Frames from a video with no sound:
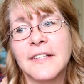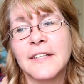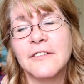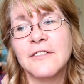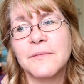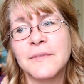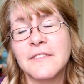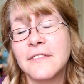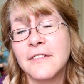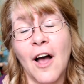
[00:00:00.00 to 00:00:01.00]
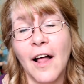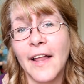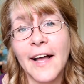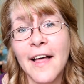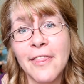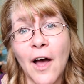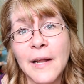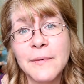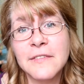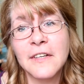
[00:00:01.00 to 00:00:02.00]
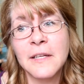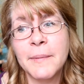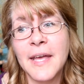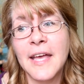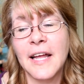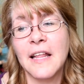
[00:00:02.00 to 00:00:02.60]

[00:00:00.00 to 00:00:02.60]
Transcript: it just was not like I thought it was going to be.